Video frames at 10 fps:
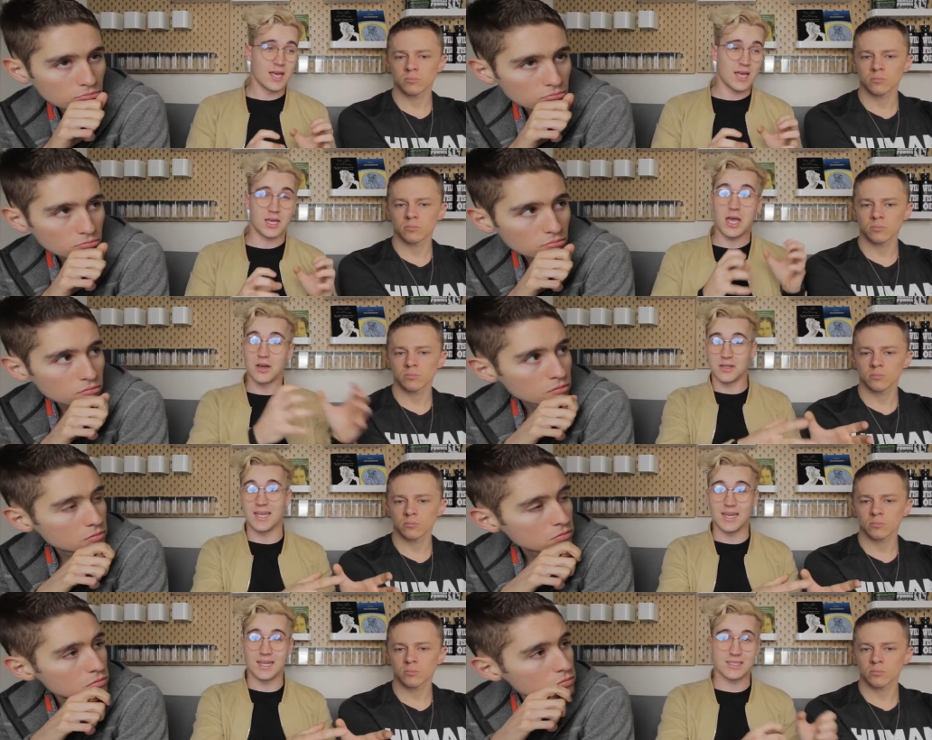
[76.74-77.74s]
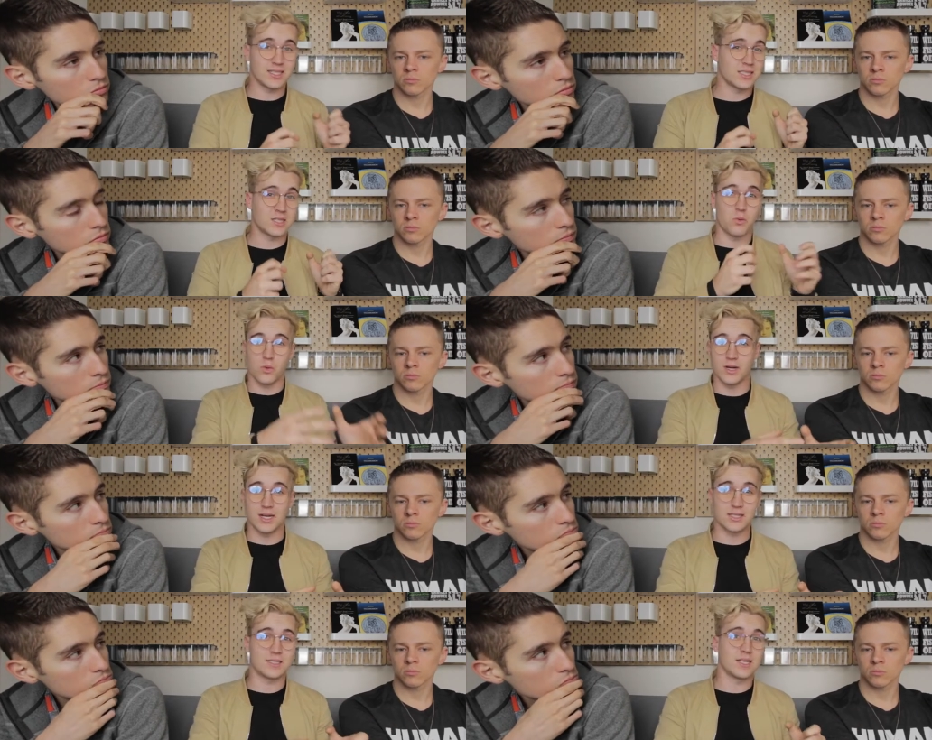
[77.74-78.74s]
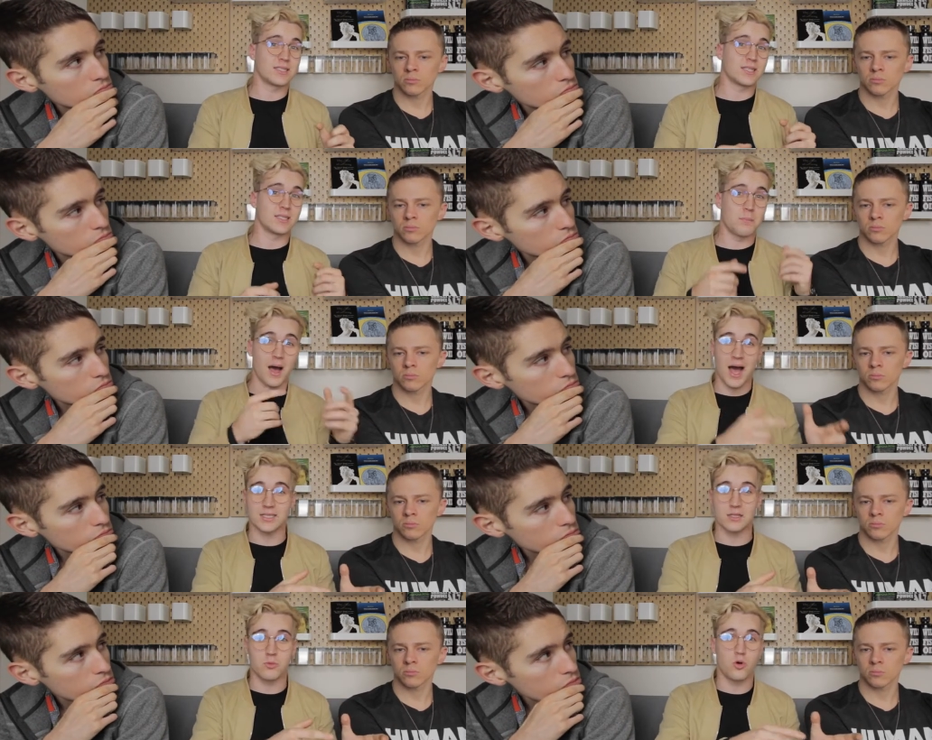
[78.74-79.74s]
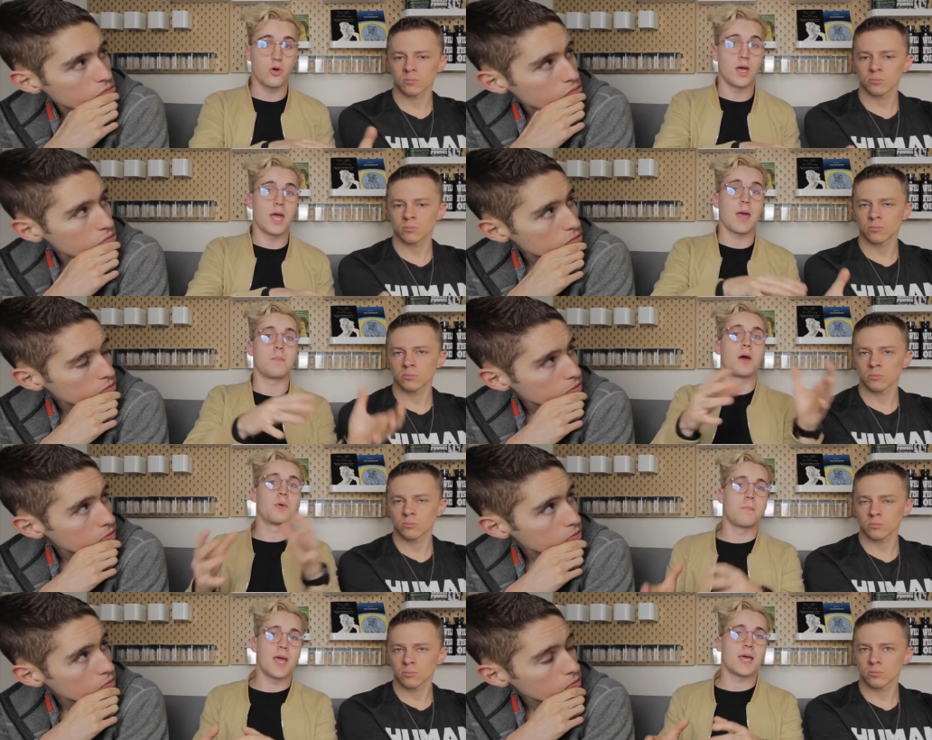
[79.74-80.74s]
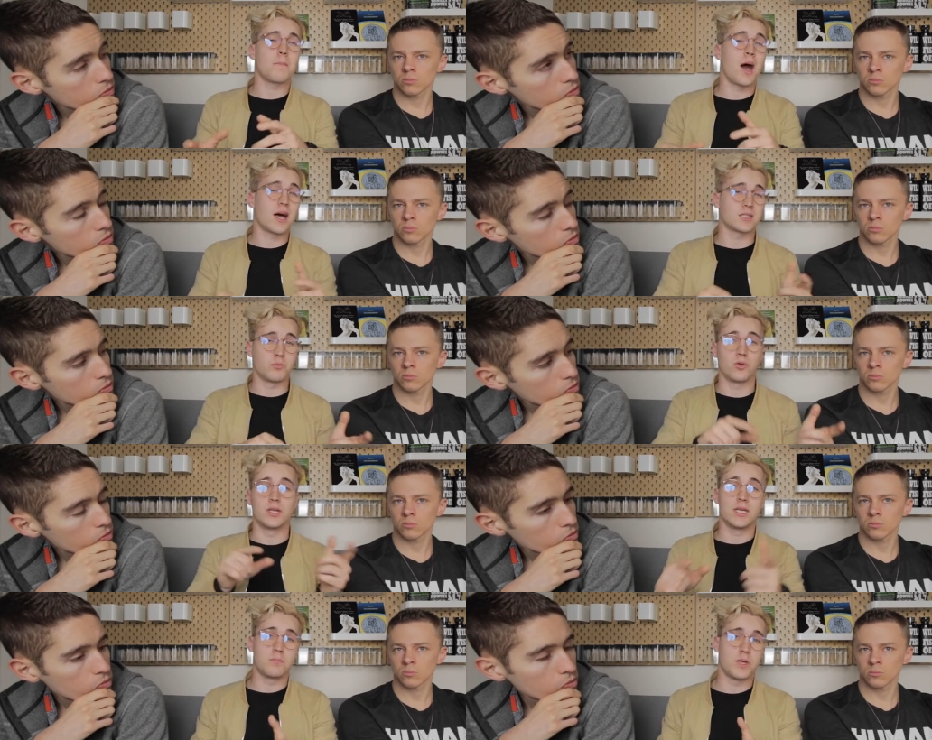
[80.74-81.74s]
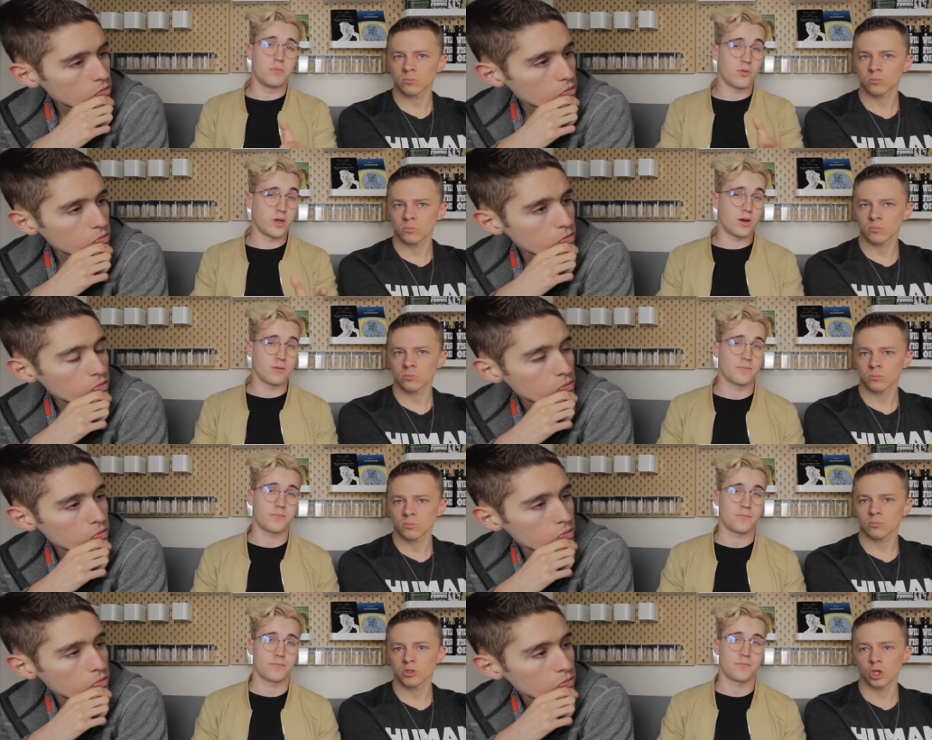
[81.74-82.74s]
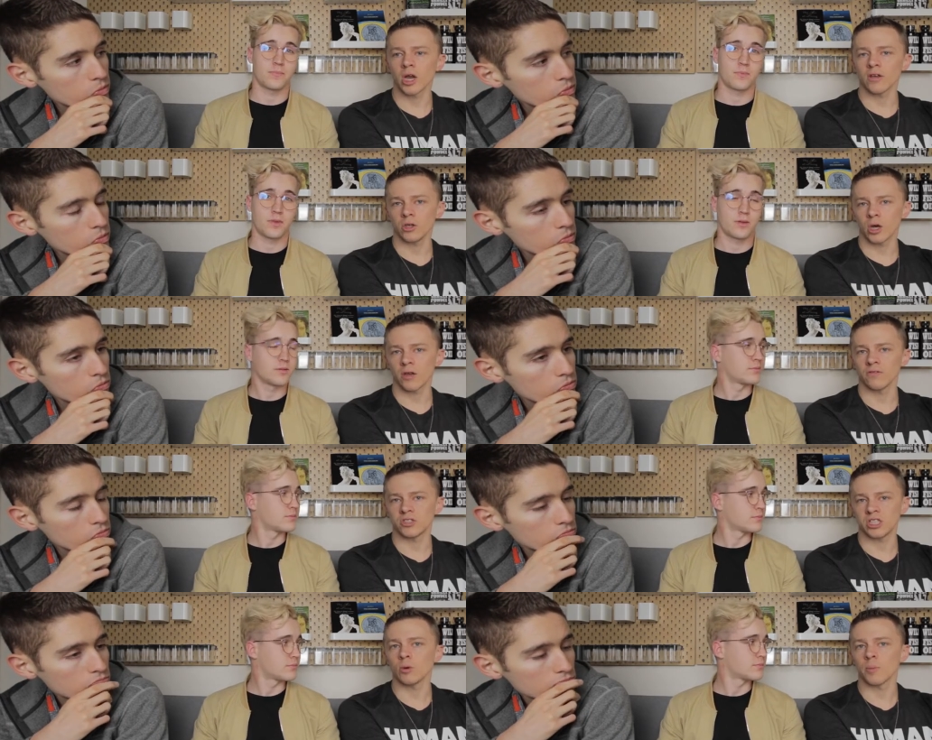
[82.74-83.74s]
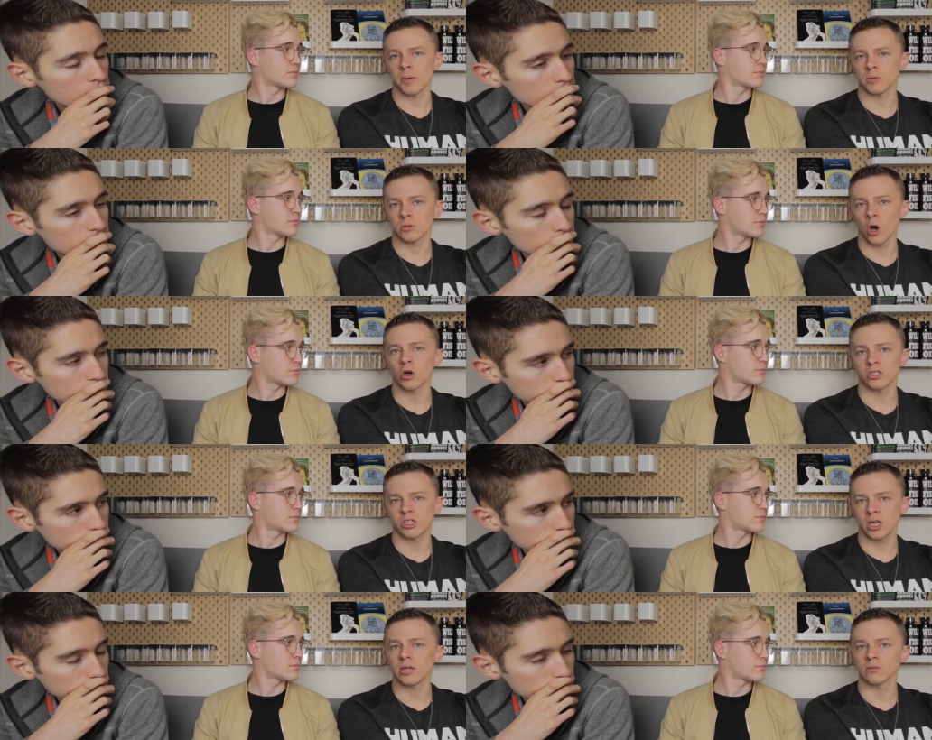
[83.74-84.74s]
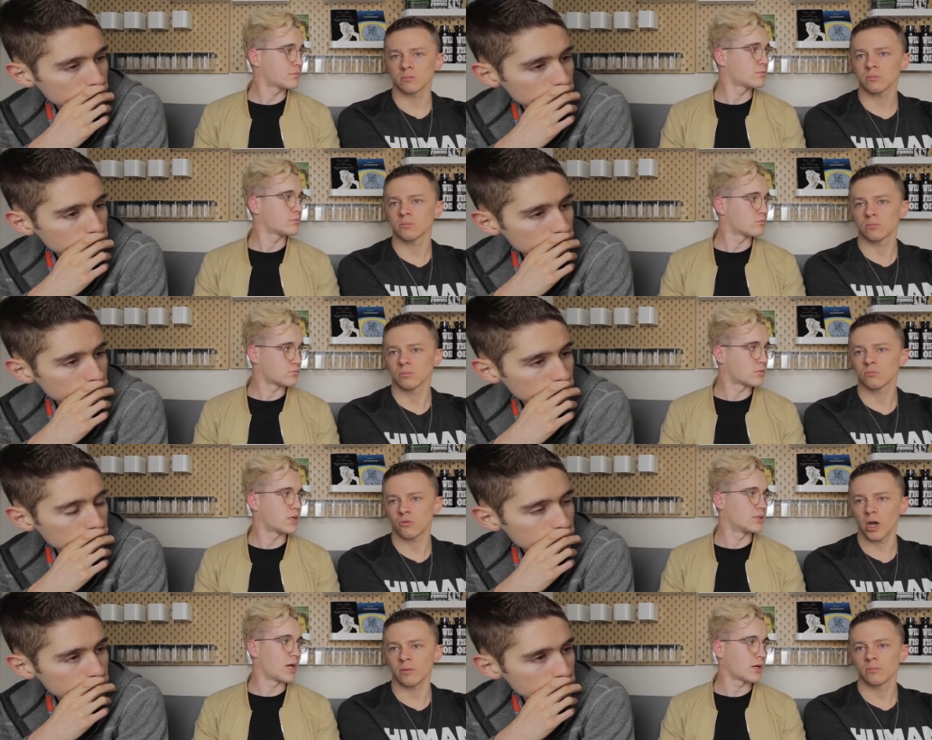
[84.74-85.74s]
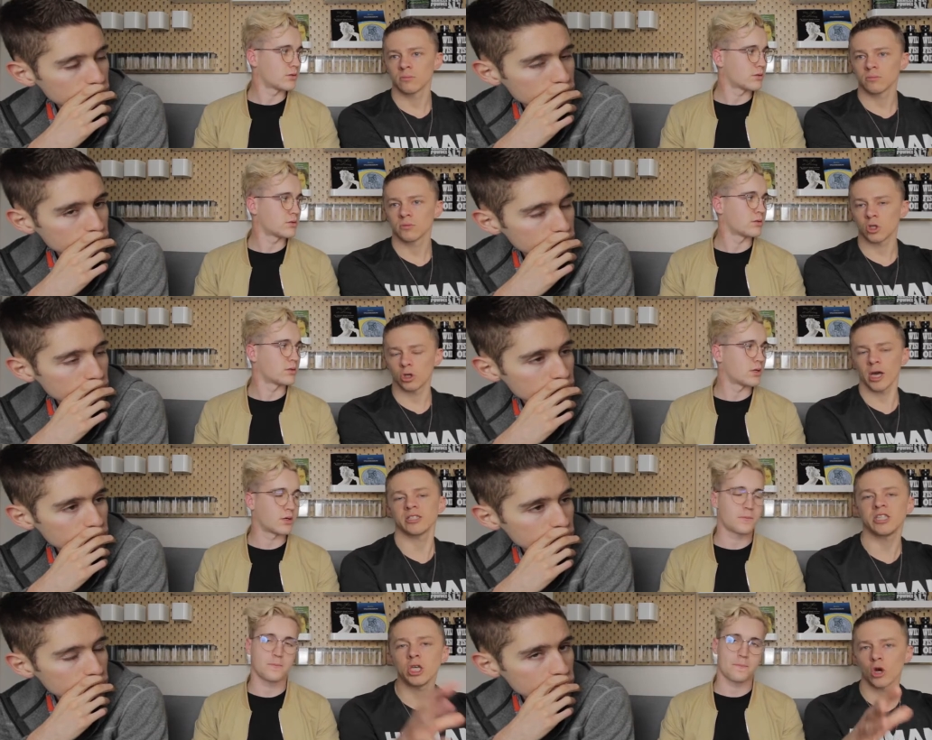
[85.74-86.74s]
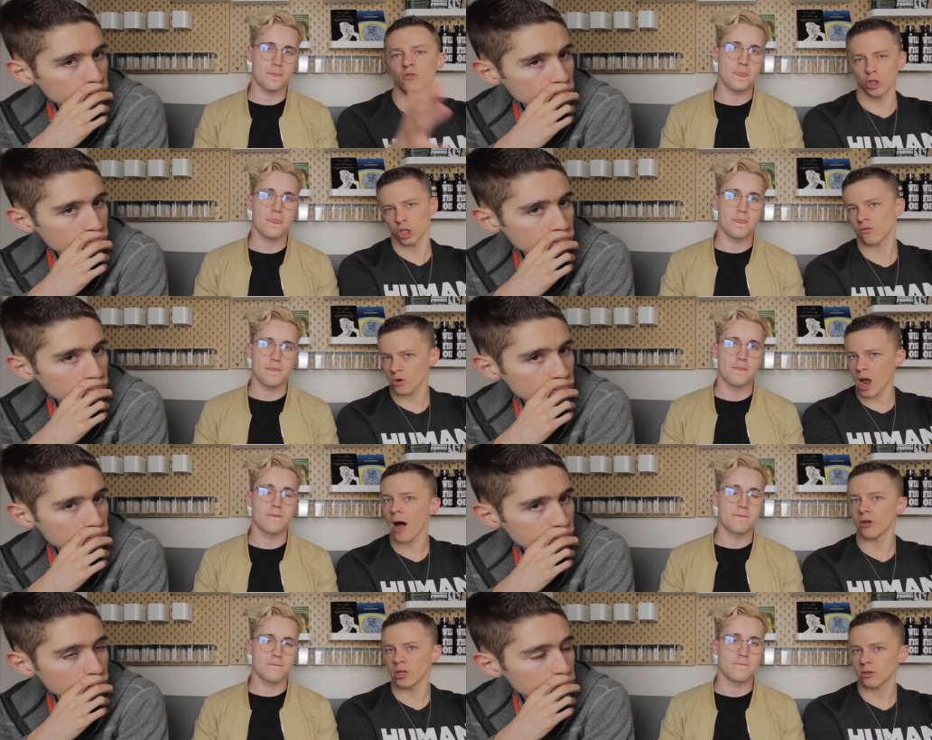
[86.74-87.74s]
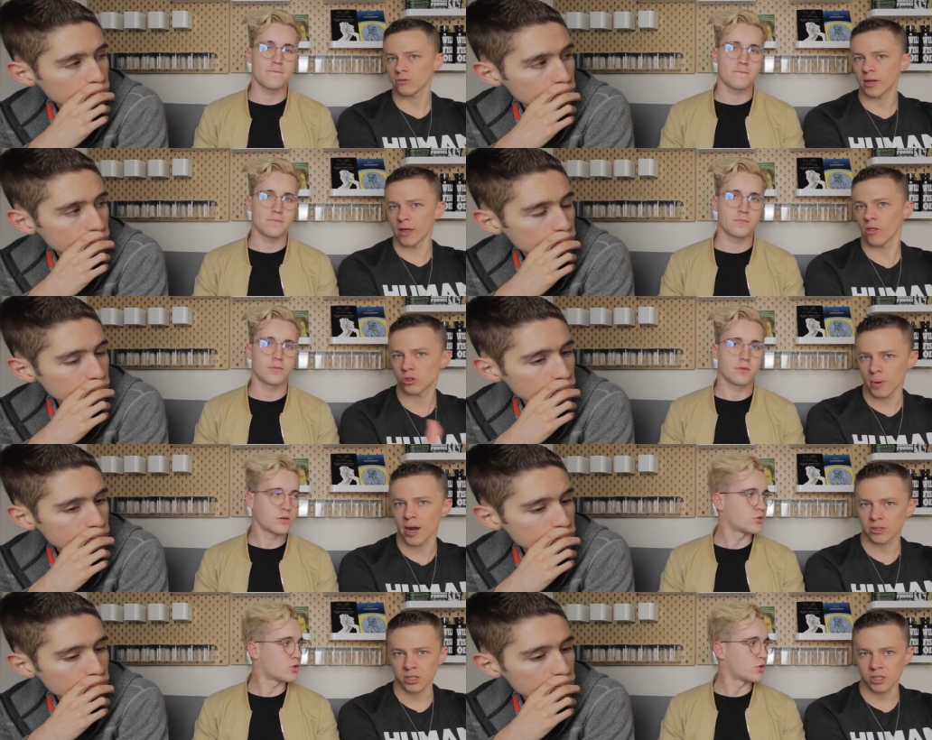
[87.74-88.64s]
Speaker 1: it can, didn't exist, it wouldn't exist, it's impossible, and be able to make it possible and lead people there.
Speaker 2: So you gotta you gotta see what people aren't seeing, mm, right? Exactly. So you gotta see your version of reality, right? That others might not.